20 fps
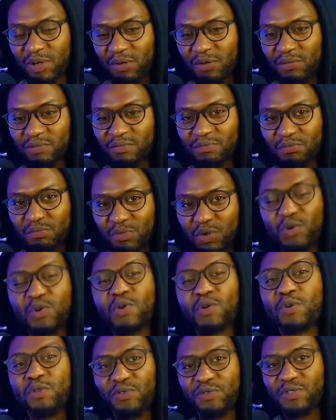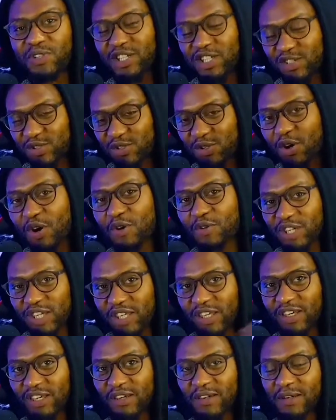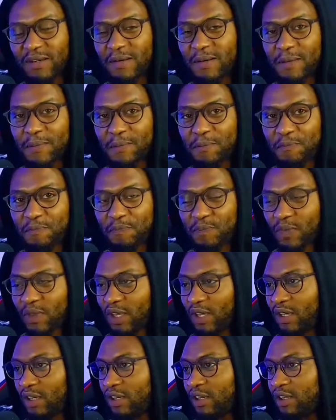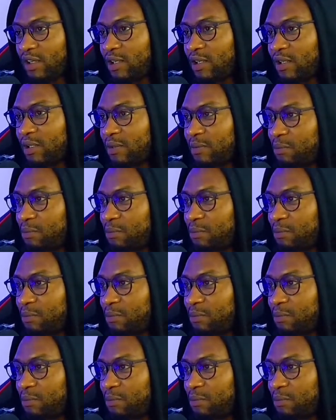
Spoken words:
Morocco for the draw we. Better